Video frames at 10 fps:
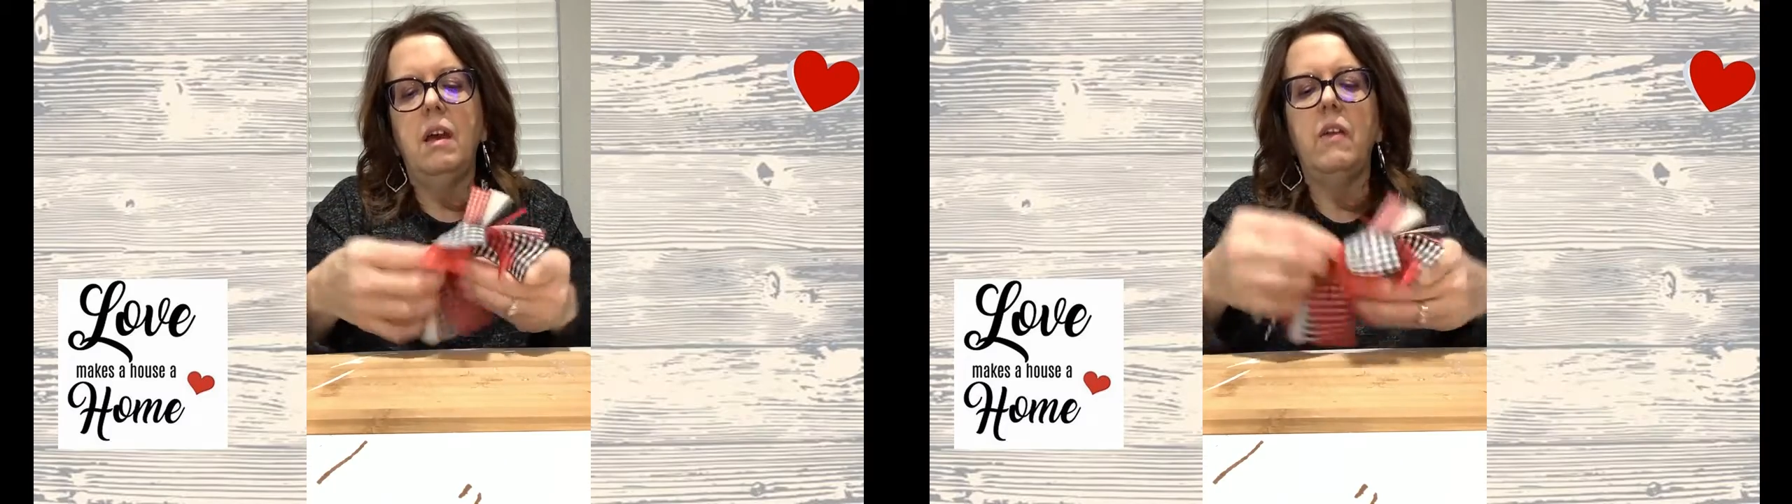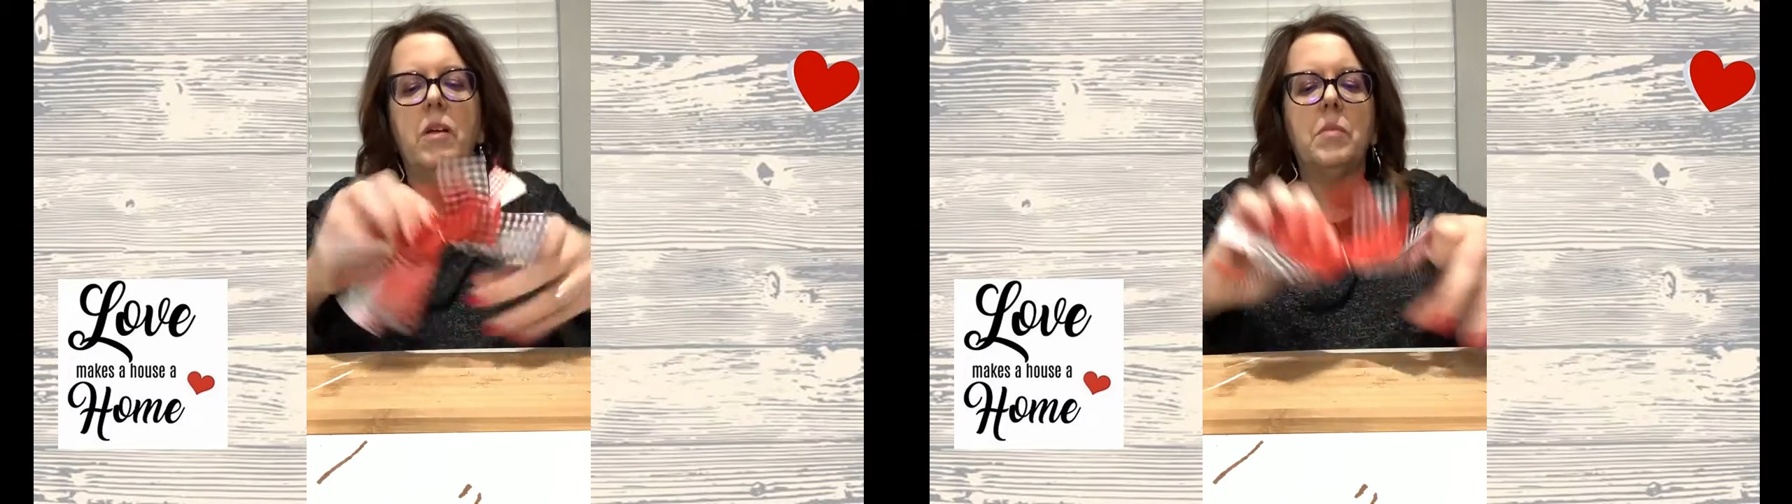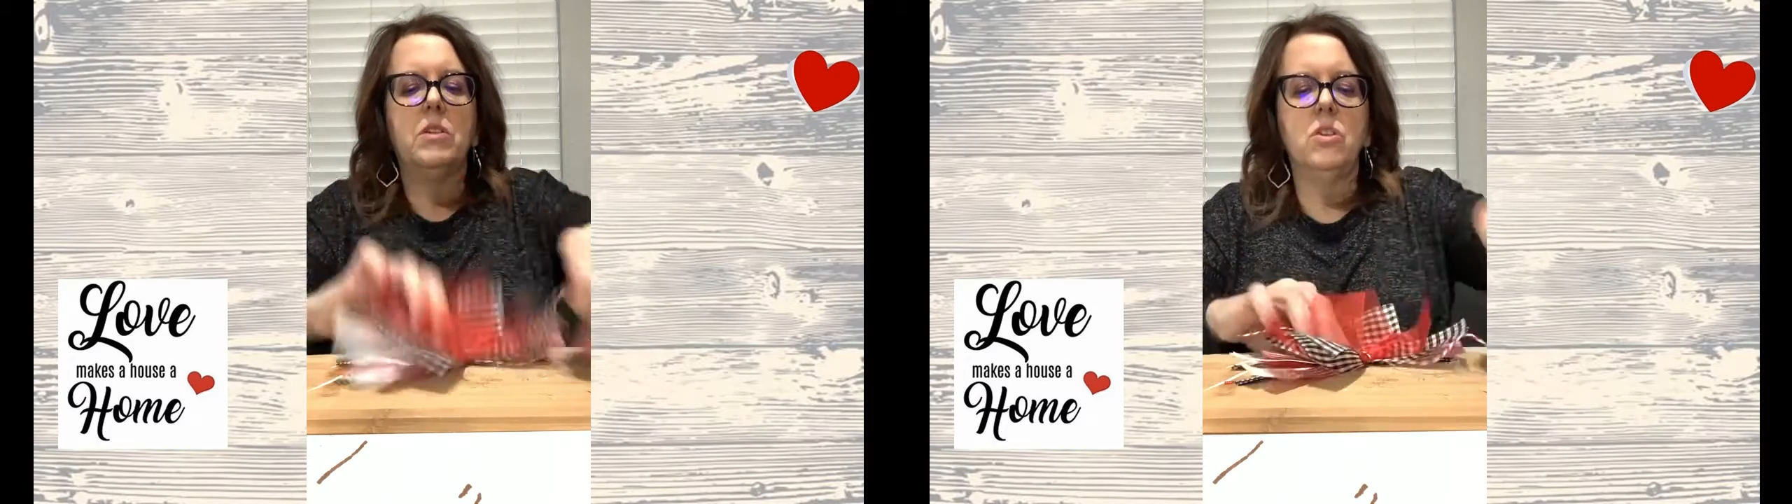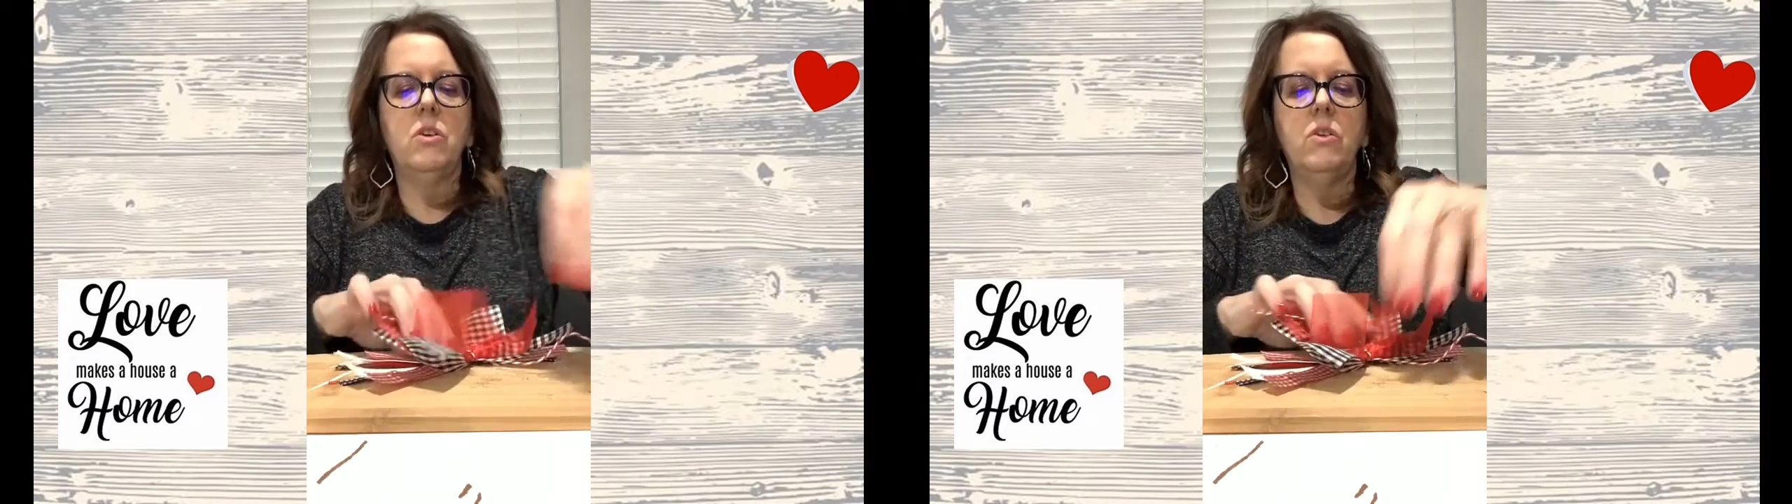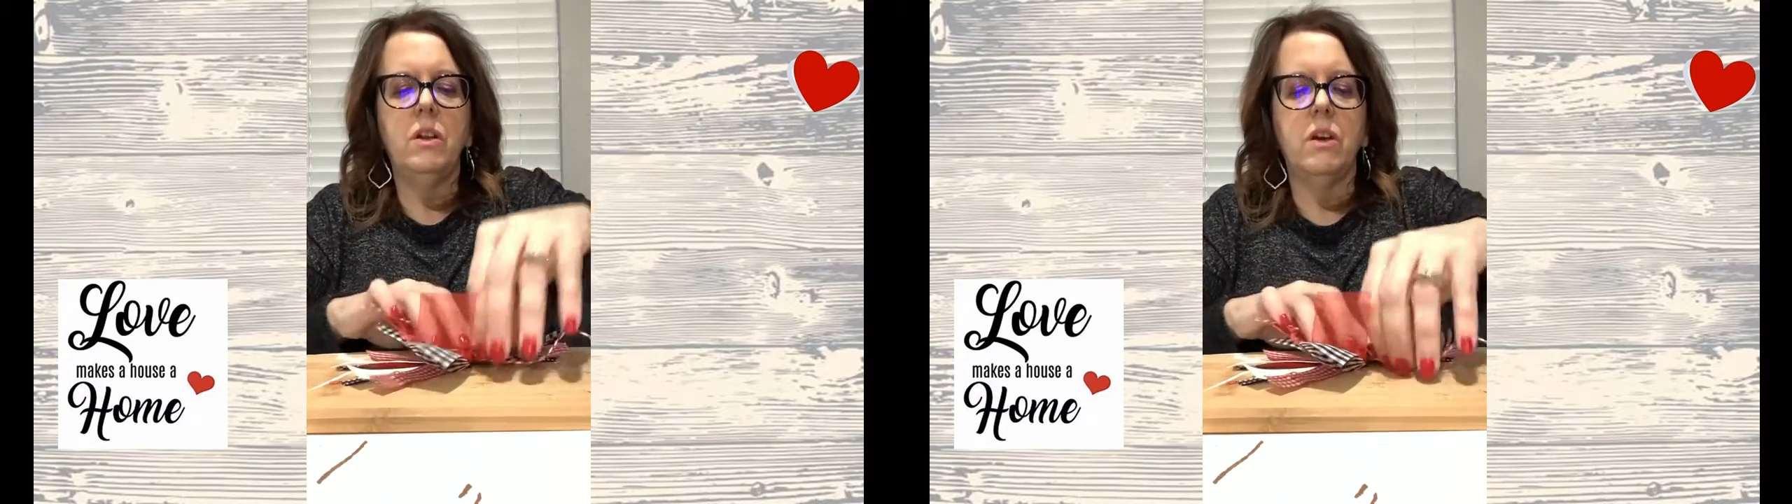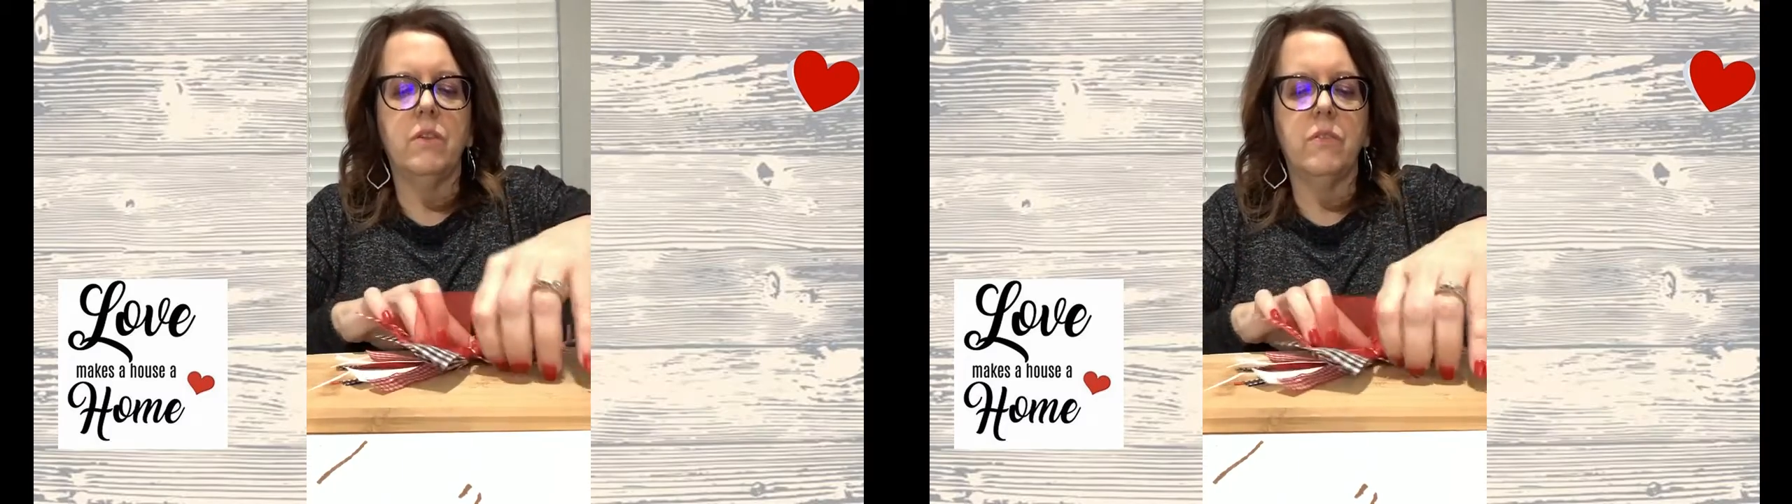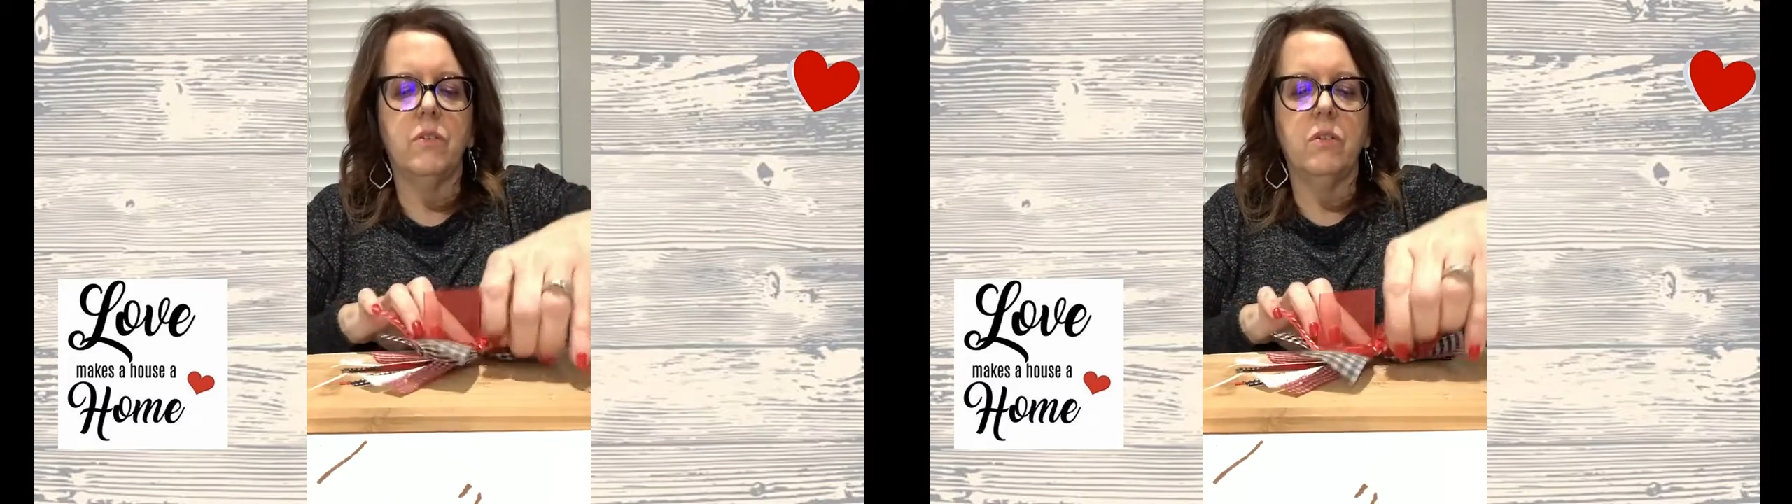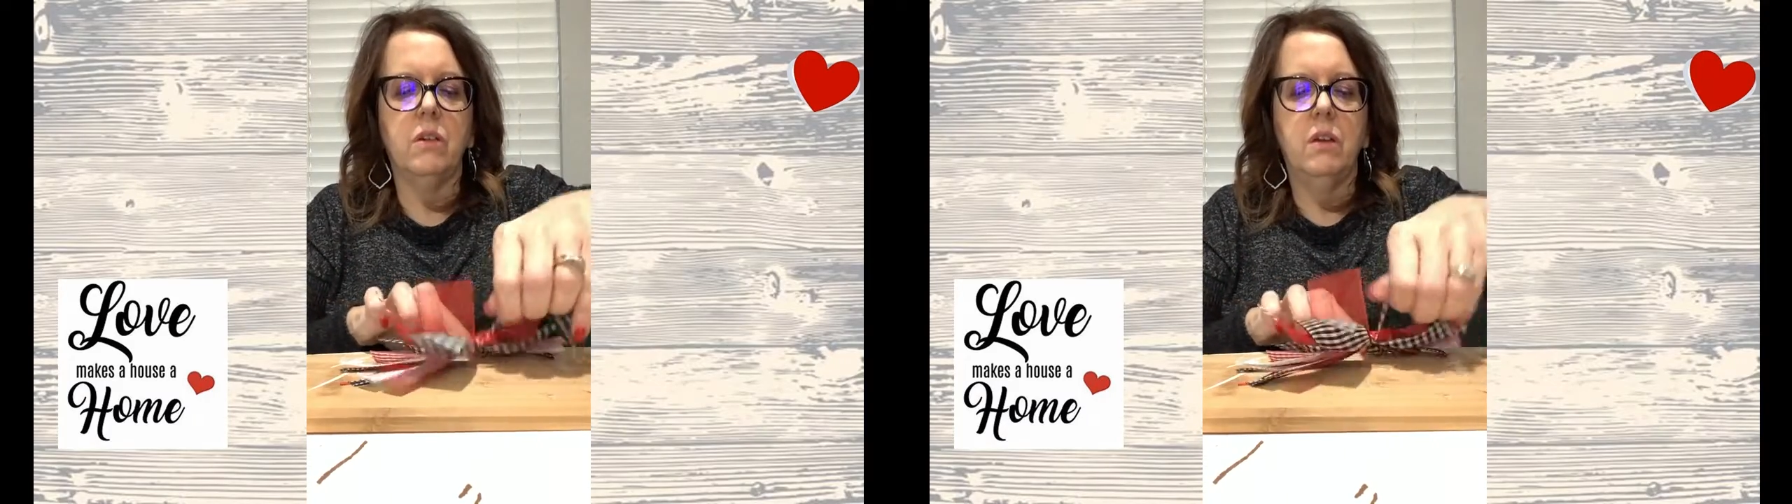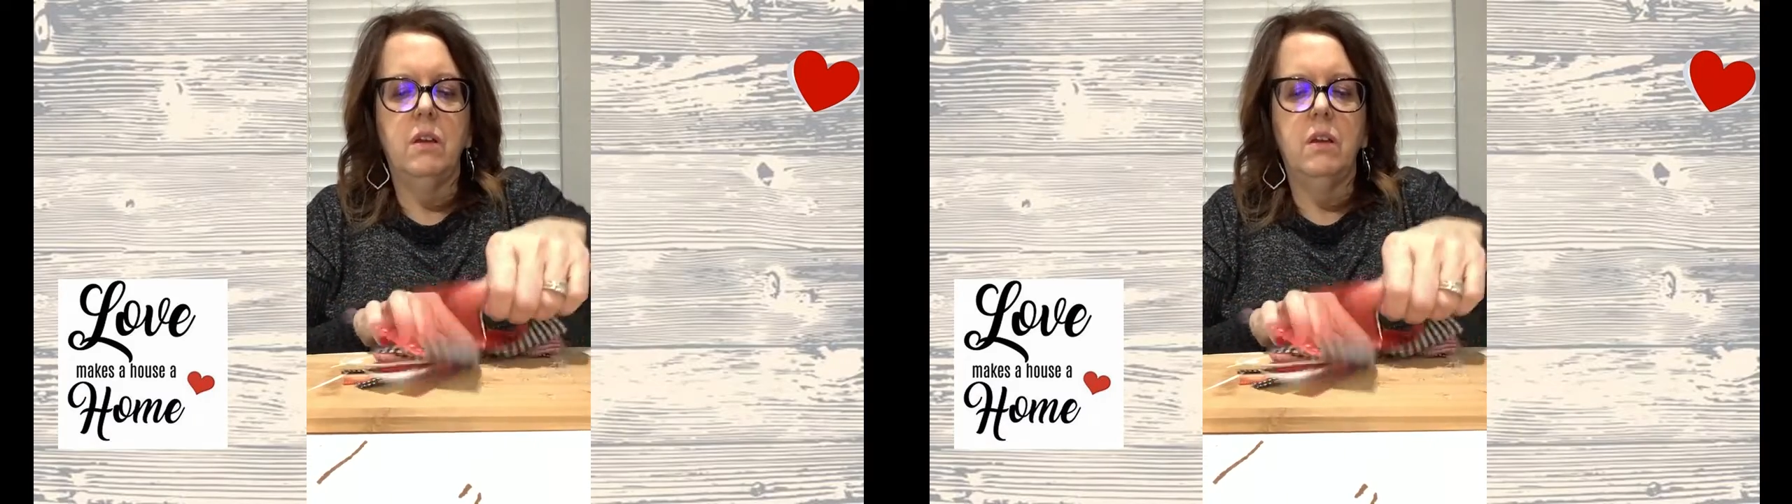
And I'm gonna turn it over